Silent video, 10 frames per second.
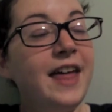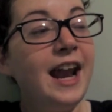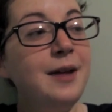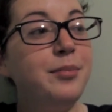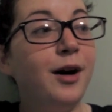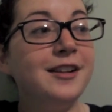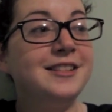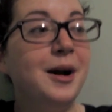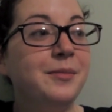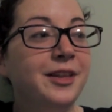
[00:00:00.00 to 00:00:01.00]
Then I bought
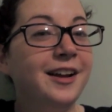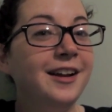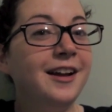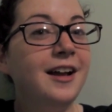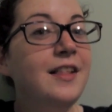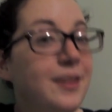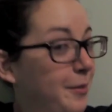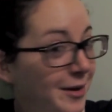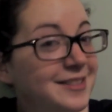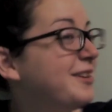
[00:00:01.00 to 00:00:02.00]
something
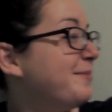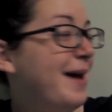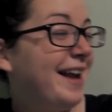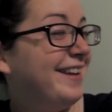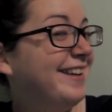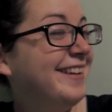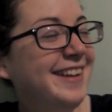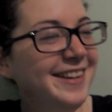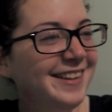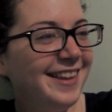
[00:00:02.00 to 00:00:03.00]
that wasn't a
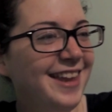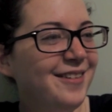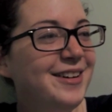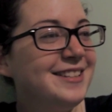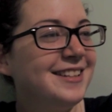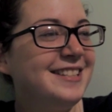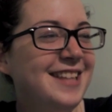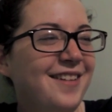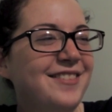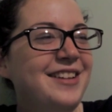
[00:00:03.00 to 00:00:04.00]
magnet. No. It was a
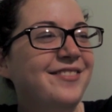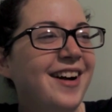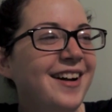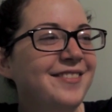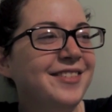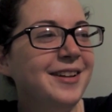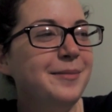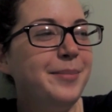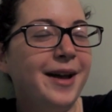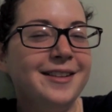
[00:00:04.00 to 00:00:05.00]
75
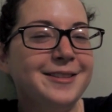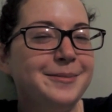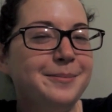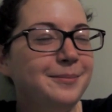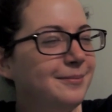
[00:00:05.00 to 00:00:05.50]
pence?